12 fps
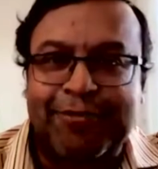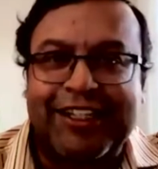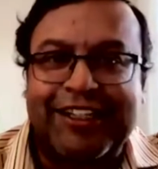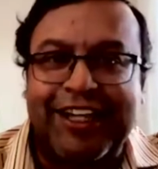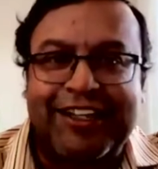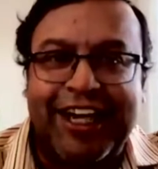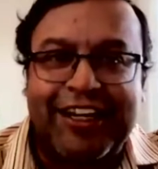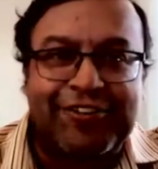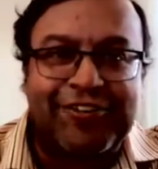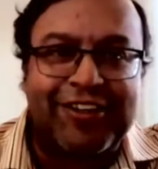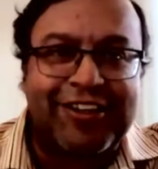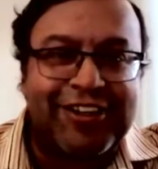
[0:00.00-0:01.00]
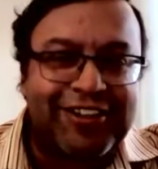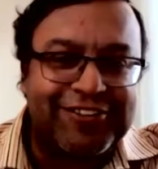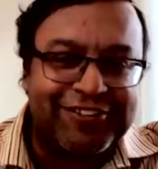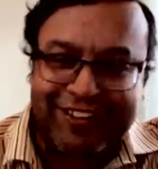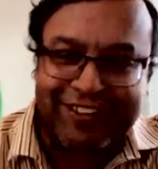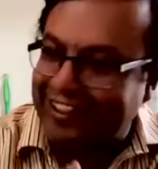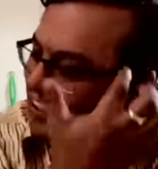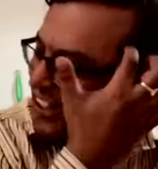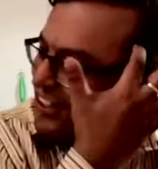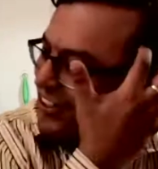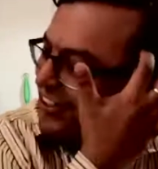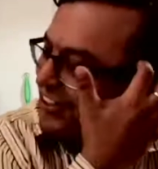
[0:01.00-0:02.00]
Ajay bhai. Thank you for
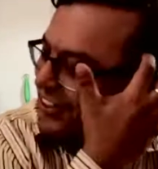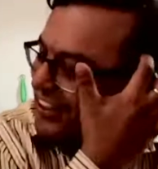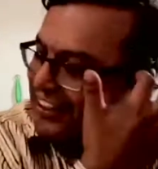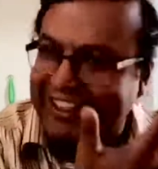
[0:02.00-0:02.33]
introducing